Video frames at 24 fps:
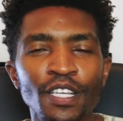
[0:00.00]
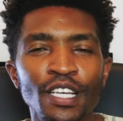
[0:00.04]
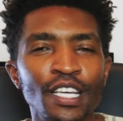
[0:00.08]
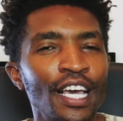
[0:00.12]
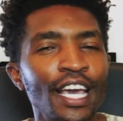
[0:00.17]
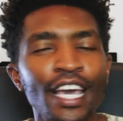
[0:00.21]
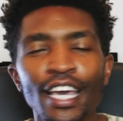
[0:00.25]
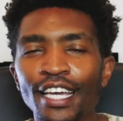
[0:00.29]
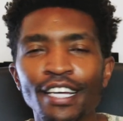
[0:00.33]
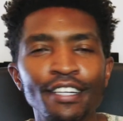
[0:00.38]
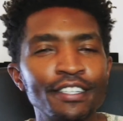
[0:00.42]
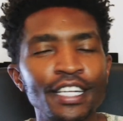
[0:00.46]

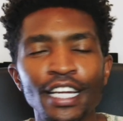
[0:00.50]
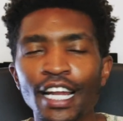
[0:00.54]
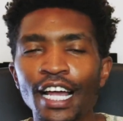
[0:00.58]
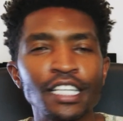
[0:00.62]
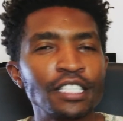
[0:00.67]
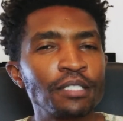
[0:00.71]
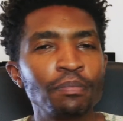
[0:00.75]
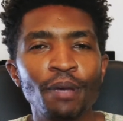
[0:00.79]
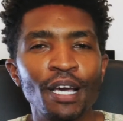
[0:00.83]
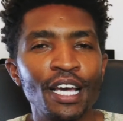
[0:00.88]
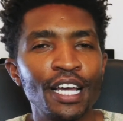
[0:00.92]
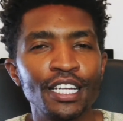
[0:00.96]
hey,
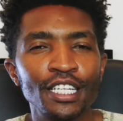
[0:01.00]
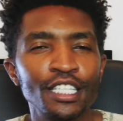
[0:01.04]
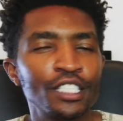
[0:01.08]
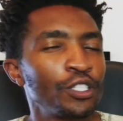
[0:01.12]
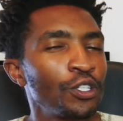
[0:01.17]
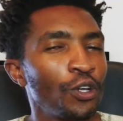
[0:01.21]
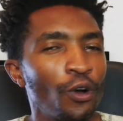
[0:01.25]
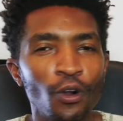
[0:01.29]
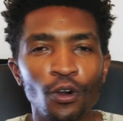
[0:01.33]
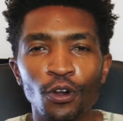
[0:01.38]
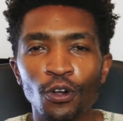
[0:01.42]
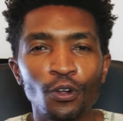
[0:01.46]
relax, man, it's
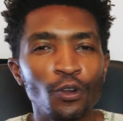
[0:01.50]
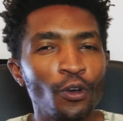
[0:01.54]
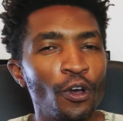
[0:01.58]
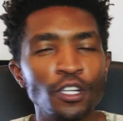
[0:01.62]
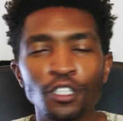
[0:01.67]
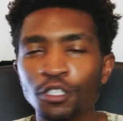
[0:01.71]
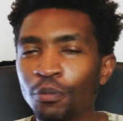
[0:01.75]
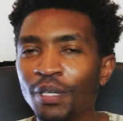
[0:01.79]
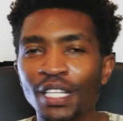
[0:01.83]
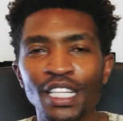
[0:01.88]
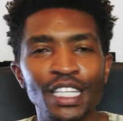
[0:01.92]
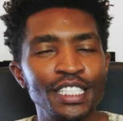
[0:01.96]
all going
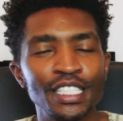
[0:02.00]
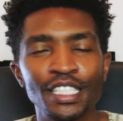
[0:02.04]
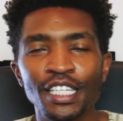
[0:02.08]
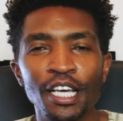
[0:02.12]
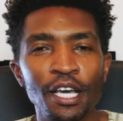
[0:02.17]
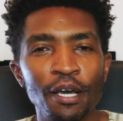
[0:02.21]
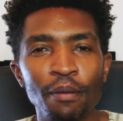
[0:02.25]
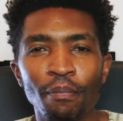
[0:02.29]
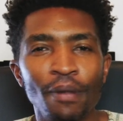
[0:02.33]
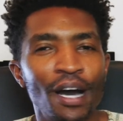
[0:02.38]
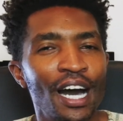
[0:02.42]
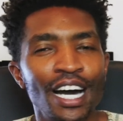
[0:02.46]
to be the
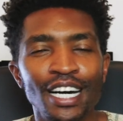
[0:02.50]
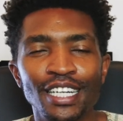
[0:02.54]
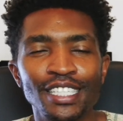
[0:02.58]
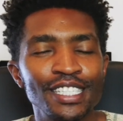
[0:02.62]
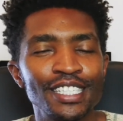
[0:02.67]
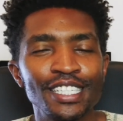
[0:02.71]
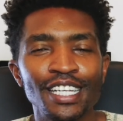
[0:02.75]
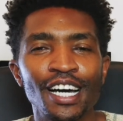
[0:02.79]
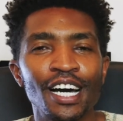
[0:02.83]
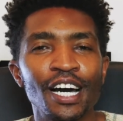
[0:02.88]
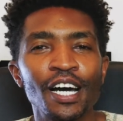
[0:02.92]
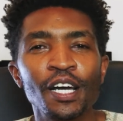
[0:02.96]
same
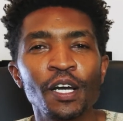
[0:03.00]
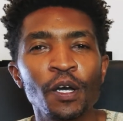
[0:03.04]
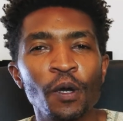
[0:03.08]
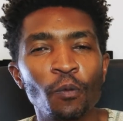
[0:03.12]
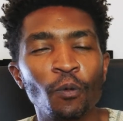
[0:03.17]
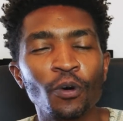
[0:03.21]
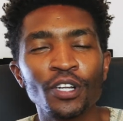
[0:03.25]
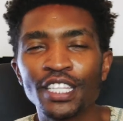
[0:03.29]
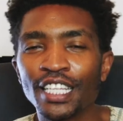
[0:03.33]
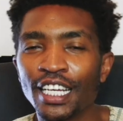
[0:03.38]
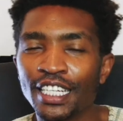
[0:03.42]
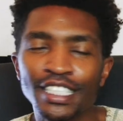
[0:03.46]
as
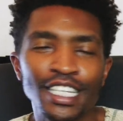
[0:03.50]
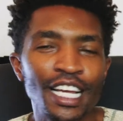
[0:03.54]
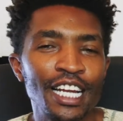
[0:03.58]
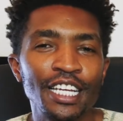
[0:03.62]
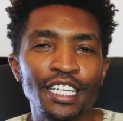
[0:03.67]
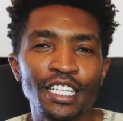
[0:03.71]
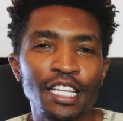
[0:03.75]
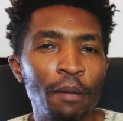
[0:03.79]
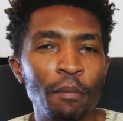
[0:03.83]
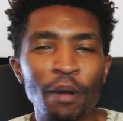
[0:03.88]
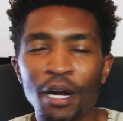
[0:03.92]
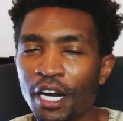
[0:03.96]
what they're
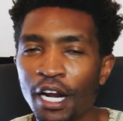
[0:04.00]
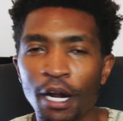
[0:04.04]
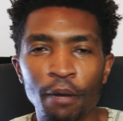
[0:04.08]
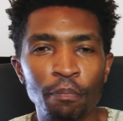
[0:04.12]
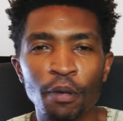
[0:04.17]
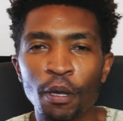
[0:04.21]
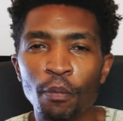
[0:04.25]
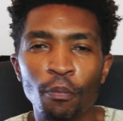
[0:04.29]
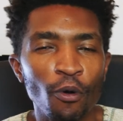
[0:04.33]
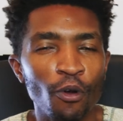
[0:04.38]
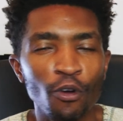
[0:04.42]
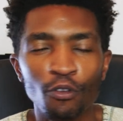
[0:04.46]
telling the American
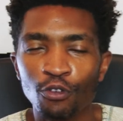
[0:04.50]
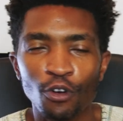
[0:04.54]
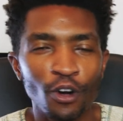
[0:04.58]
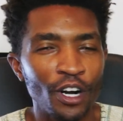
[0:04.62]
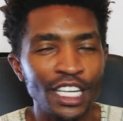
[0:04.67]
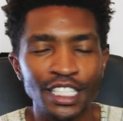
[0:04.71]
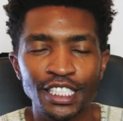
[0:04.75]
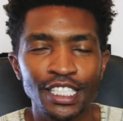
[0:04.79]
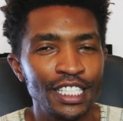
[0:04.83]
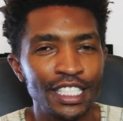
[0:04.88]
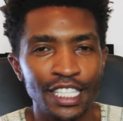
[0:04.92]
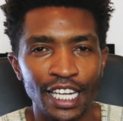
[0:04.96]
people. For
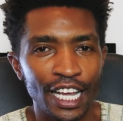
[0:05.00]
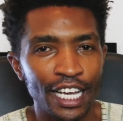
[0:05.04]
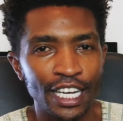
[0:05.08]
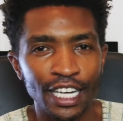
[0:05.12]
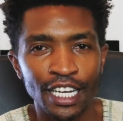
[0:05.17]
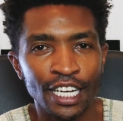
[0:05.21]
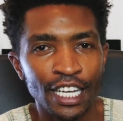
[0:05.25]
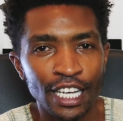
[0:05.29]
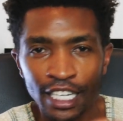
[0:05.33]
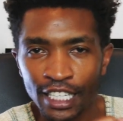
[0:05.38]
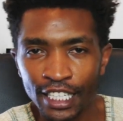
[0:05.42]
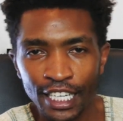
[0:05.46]
us, it's
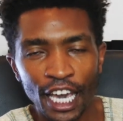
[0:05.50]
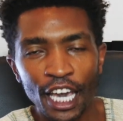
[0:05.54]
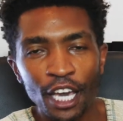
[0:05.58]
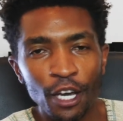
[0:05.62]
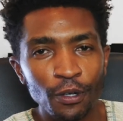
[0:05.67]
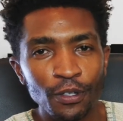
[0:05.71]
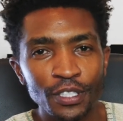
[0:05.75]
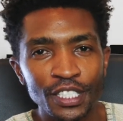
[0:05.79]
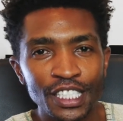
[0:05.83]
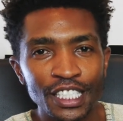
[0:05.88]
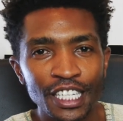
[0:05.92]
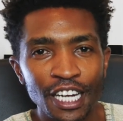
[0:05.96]

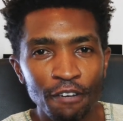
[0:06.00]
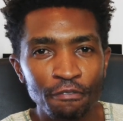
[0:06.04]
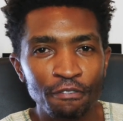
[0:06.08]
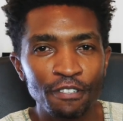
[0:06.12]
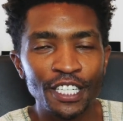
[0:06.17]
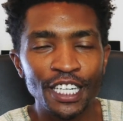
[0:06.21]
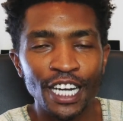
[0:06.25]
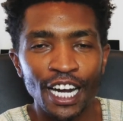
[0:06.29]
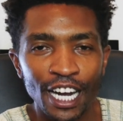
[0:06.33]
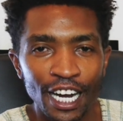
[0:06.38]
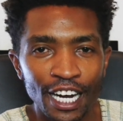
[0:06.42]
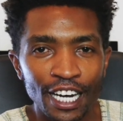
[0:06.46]
chaos in
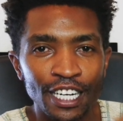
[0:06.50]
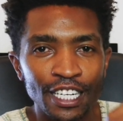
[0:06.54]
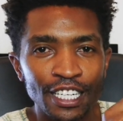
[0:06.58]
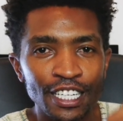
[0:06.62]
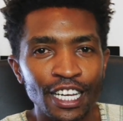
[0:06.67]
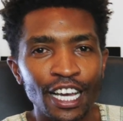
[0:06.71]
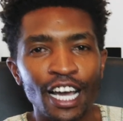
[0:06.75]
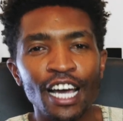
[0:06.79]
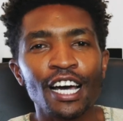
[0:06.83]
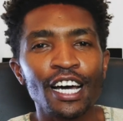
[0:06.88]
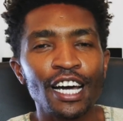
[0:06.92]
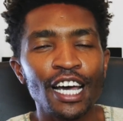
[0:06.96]
Africa.
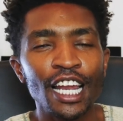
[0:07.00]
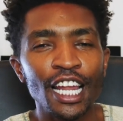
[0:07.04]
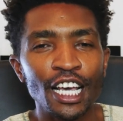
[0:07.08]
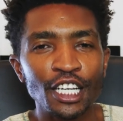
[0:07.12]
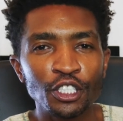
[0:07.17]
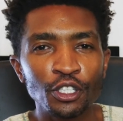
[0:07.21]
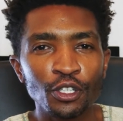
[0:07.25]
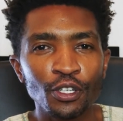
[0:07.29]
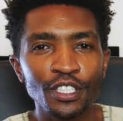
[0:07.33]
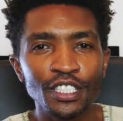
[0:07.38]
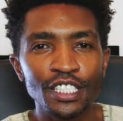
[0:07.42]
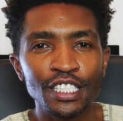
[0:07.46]

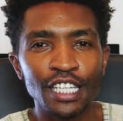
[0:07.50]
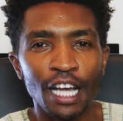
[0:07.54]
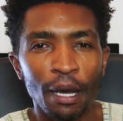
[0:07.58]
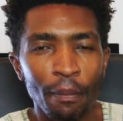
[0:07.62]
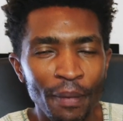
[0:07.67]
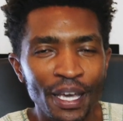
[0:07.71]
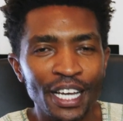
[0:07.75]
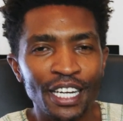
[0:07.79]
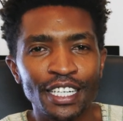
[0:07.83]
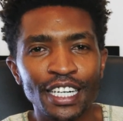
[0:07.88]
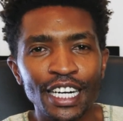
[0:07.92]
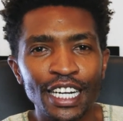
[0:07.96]
Elections are
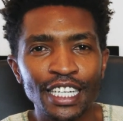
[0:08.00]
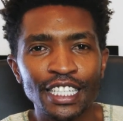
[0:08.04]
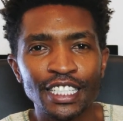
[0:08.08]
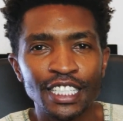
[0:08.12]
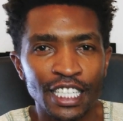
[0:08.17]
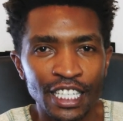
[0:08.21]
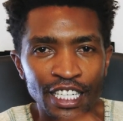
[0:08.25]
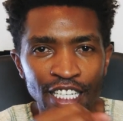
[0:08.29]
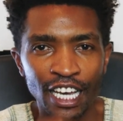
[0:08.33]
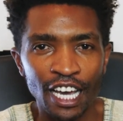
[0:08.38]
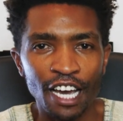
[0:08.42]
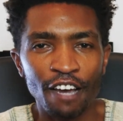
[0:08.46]
being rigged.
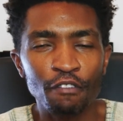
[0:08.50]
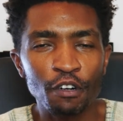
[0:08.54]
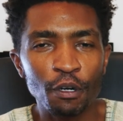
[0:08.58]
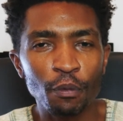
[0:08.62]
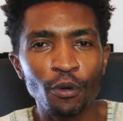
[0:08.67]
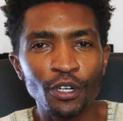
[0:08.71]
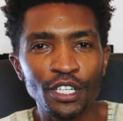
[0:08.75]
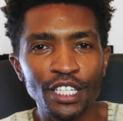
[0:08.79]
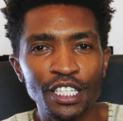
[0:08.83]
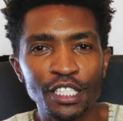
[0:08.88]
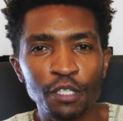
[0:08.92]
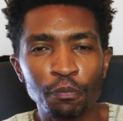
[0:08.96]

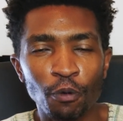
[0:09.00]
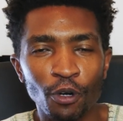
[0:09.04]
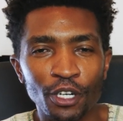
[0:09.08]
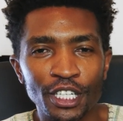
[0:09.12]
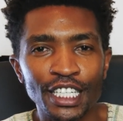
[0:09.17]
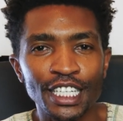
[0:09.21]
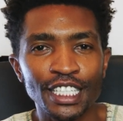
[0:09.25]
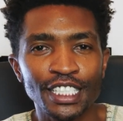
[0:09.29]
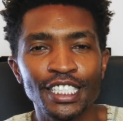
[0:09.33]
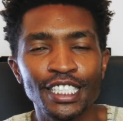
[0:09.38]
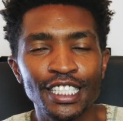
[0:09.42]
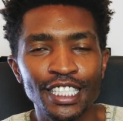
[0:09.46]
Everybody is
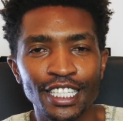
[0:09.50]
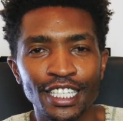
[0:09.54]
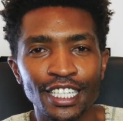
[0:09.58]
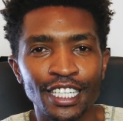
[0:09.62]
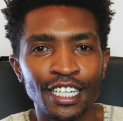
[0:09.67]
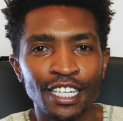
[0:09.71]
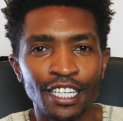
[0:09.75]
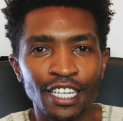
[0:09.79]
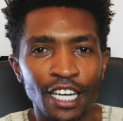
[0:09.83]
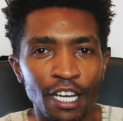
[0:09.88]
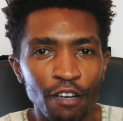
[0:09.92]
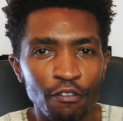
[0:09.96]

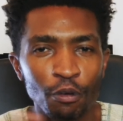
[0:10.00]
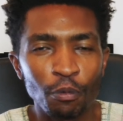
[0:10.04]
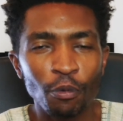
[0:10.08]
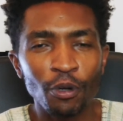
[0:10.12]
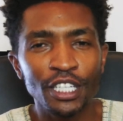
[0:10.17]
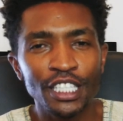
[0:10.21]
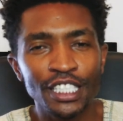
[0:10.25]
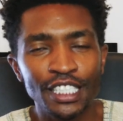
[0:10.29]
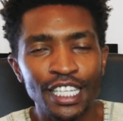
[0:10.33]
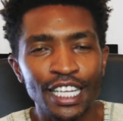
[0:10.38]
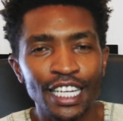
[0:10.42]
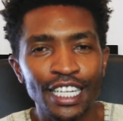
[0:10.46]
protesting.
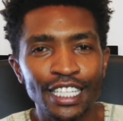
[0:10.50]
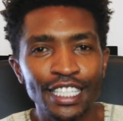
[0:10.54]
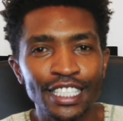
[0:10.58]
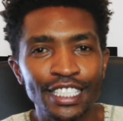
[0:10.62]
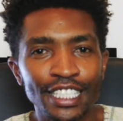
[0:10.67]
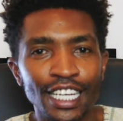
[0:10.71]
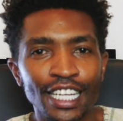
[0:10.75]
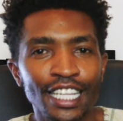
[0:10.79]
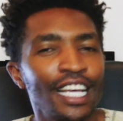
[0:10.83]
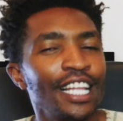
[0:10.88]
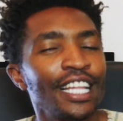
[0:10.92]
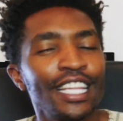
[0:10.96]
Everybody is killing each
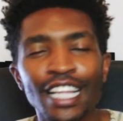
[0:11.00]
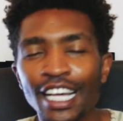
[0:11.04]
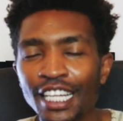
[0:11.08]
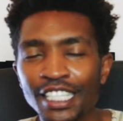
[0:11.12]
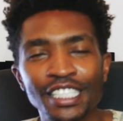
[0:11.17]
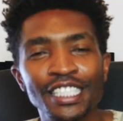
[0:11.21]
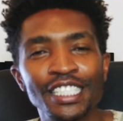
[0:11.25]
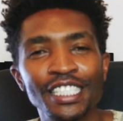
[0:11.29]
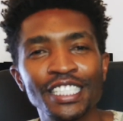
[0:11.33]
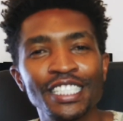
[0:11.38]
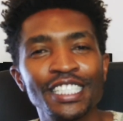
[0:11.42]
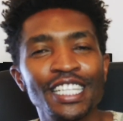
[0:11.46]
other.
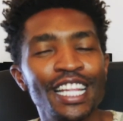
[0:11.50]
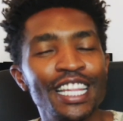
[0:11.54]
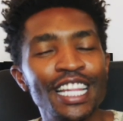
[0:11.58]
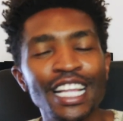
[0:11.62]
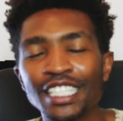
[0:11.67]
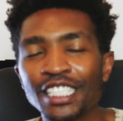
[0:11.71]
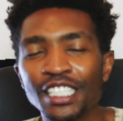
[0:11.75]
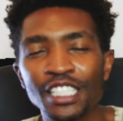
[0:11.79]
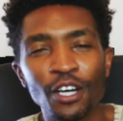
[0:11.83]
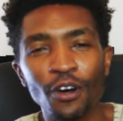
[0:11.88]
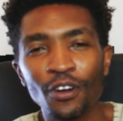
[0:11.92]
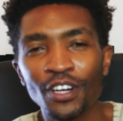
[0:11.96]

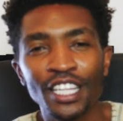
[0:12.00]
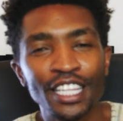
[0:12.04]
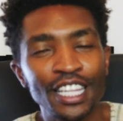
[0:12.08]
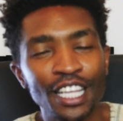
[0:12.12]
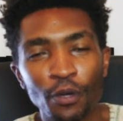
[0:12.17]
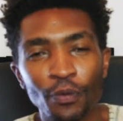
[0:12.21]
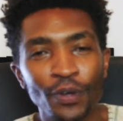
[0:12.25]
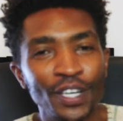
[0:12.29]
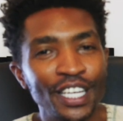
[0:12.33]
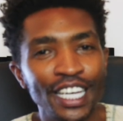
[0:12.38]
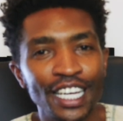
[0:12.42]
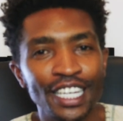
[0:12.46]
That's the only thing
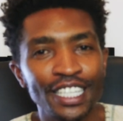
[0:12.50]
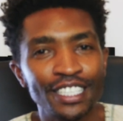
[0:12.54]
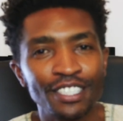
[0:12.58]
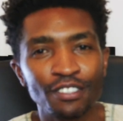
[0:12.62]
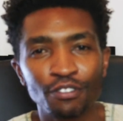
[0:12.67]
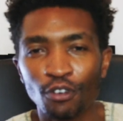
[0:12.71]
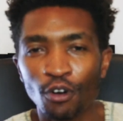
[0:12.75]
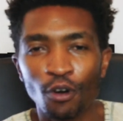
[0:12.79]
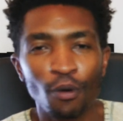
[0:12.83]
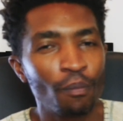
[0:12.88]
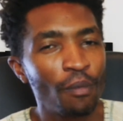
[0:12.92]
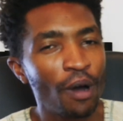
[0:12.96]
we get
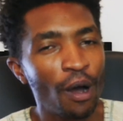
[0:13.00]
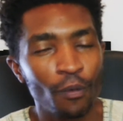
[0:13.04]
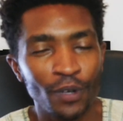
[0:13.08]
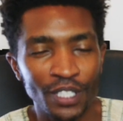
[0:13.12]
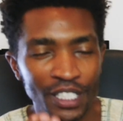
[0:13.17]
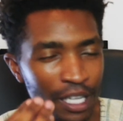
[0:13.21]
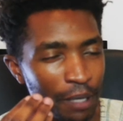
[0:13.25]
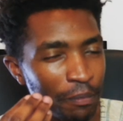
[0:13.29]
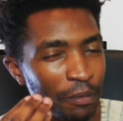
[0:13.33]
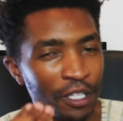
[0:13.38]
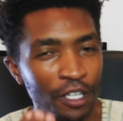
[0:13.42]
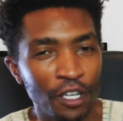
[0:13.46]
from our
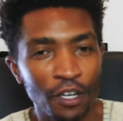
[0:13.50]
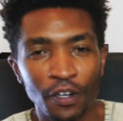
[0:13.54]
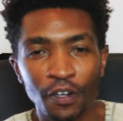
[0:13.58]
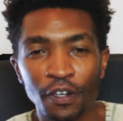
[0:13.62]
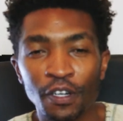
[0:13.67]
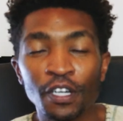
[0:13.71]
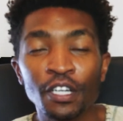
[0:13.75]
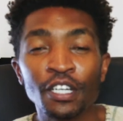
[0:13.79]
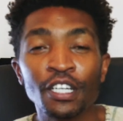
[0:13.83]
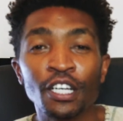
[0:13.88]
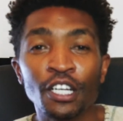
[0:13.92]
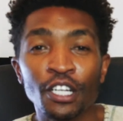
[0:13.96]
Western
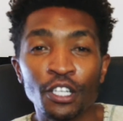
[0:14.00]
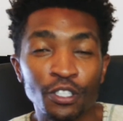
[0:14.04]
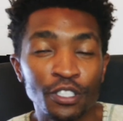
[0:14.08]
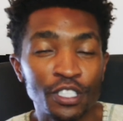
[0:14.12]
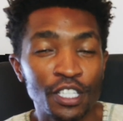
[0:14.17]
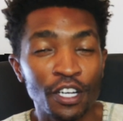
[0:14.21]
news